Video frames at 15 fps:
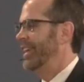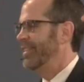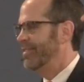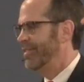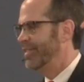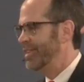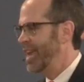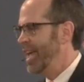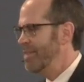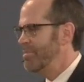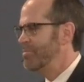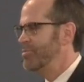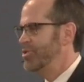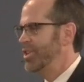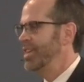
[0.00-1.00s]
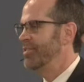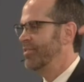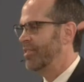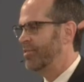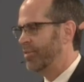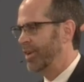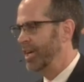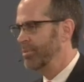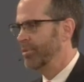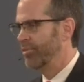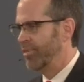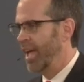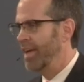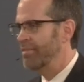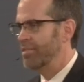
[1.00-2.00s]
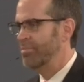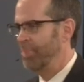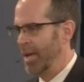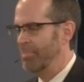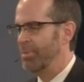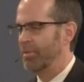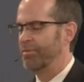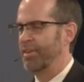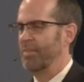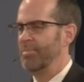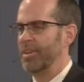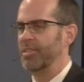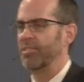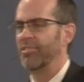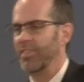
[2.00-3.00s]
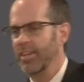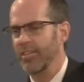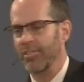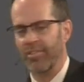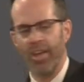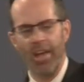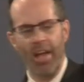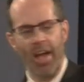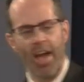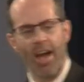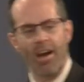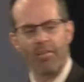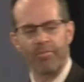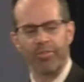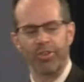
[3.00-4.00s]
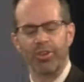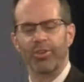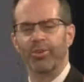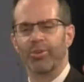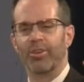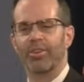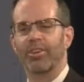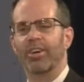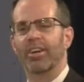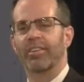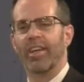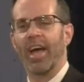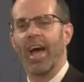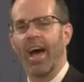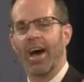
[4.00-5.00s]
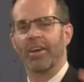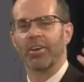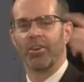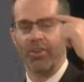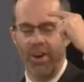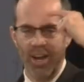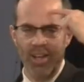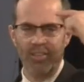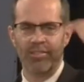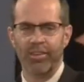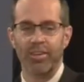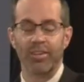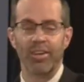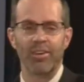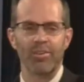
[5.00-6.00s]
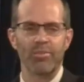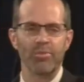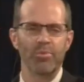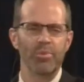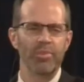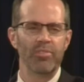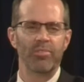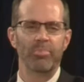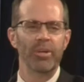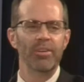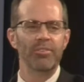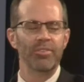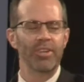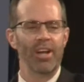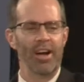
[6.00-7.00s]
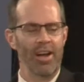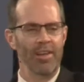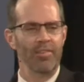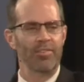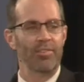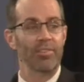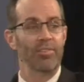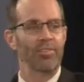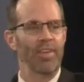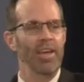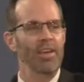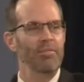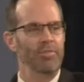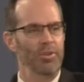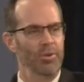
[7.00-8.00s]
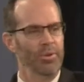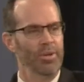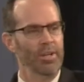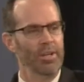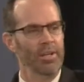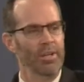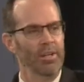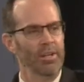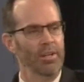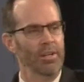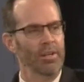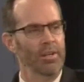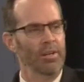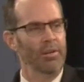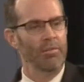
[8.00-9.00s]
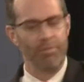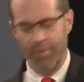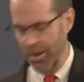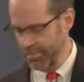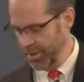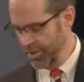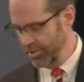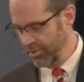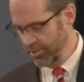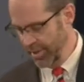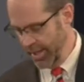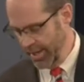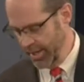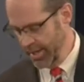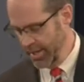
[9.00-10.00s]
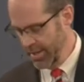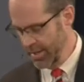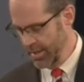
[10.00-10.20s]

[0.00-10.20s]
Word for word: His name him Jesus, for he will save his people from their sins. Have you looked at Christ alone with spiritual eyes to save you from your sin?